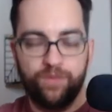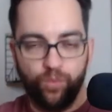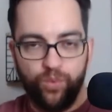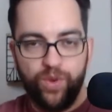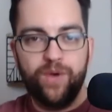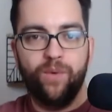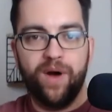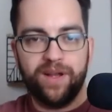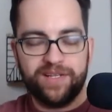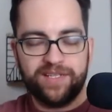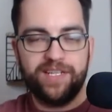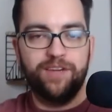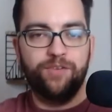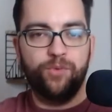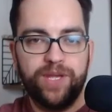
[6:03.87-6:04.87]
We want to
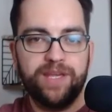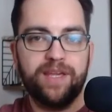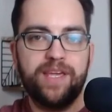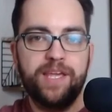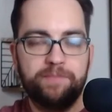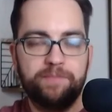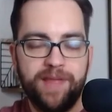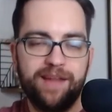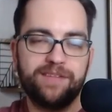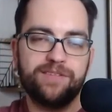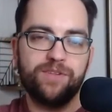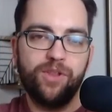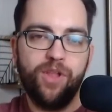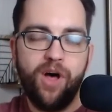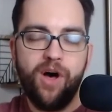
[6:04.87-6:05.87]
see can keep that
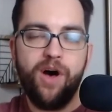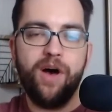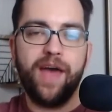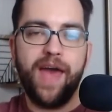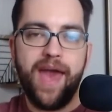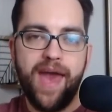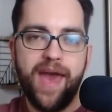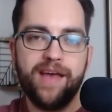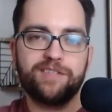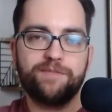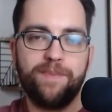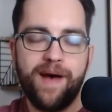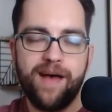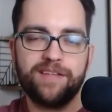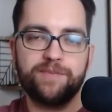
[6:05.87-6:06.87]
as long as
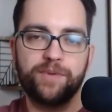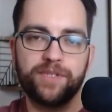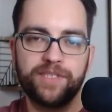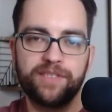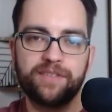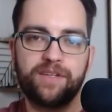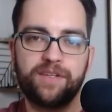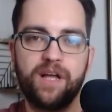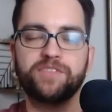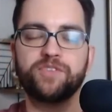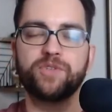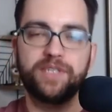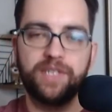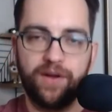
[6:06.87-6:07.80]
possible in the golf swing.